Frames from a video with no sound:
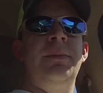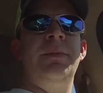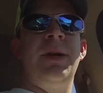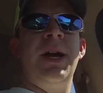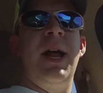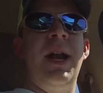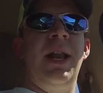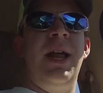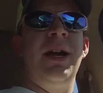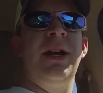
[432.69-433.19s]

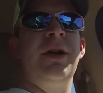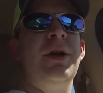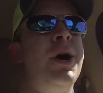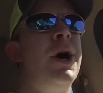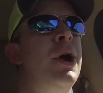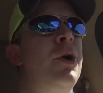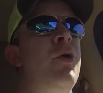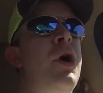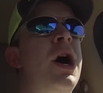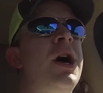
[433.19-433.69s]
kind of like an
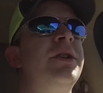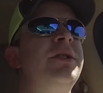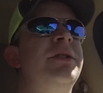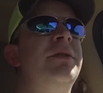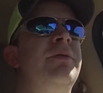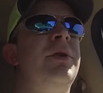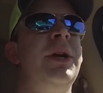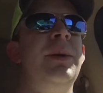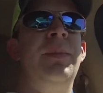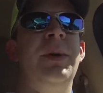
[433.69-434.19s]
auto
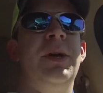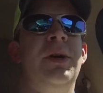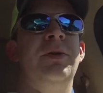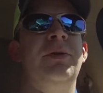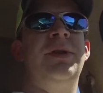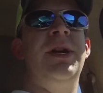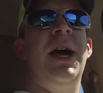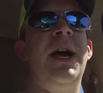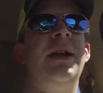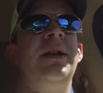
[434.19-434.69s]
auction
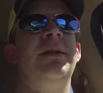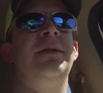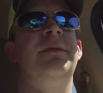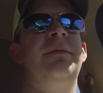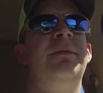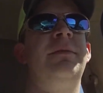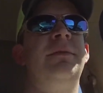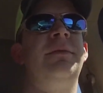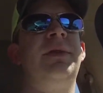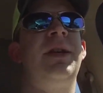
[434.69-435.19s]
rebuild kind
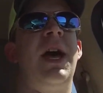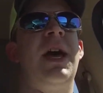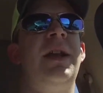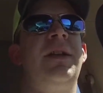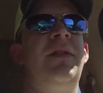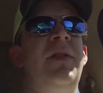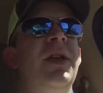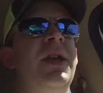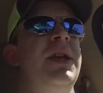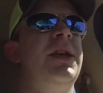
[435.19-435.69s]

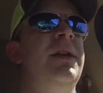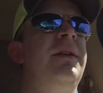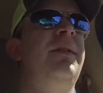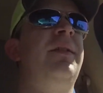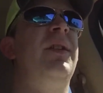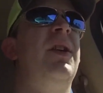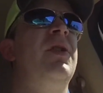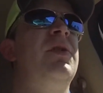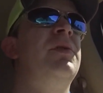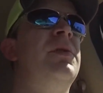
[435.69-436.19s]
of thing.
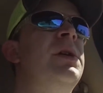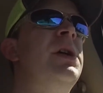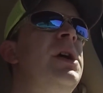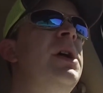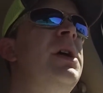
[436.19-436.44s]
So